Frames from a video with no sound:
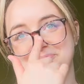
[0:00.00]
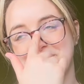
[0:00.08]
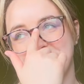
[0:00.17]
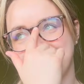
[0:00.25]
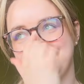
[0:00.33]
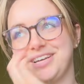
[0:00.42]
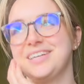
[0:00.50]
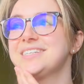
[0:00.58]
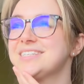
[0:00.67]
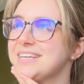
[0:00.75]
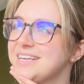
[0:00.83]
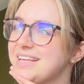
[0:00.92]

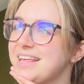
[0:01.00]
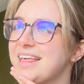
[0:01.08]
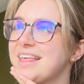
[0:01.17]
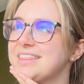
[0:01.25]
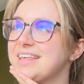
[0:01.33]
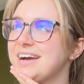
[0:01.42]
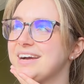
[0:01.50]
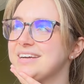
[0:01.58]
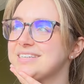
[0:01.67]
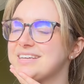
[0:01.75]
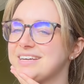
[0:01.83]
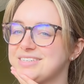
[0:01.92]
project
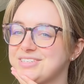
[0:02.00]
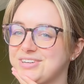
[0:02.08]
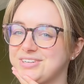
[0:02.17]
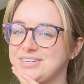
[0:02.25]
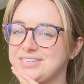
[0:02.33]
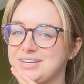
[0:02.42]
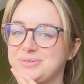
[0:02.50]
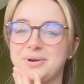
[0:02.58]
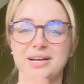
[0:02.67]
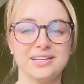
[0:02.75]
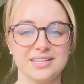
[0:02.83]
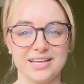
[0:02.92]
that I started
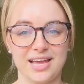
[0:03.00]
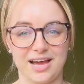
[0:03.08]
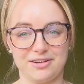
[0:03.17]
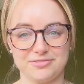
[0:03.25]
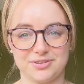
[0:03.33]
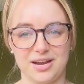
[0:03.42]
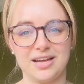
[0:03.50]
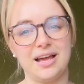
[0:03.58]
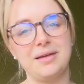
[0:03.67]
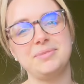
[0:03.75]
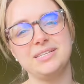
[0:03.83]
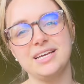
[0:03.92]
directly after,
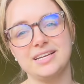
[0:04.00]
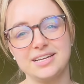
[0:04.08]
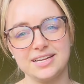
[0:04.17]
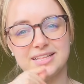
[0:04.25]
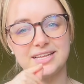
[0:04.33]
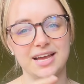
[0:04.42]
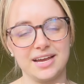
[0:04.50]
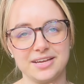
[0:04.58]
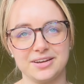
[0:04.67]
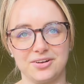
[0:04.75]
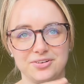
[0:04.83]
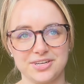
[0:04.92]
I mean, technically I
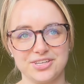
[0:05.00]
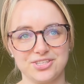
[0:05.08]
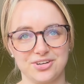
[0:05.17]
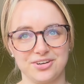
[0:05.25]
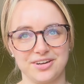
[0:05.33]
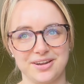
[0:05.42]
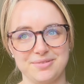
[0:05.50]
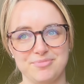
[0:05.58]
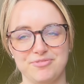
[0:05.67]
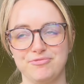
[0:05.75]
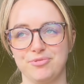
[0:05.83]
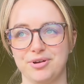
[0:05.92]
had already started it
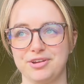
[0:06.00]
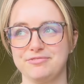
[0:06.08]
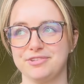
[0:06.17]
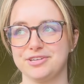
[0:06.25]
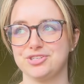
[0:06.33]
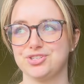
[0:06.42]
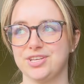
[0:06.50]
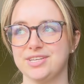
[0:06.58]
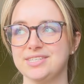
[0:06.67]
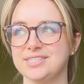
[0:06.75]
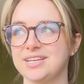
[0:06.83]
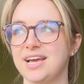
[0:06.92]
before I finished
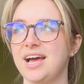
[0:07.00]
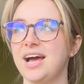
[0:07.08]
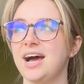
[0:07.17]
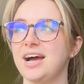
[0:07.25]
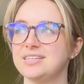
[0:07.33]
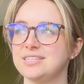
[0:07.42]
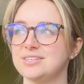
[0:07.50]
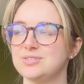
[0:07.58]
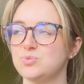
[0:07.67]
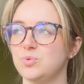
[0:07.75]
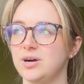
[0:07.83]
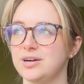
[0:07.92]
this. I did a
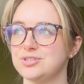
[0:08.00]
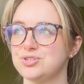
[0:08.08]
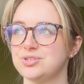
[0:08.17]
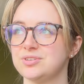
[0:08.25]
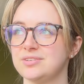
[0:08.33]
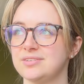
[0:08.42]
swatch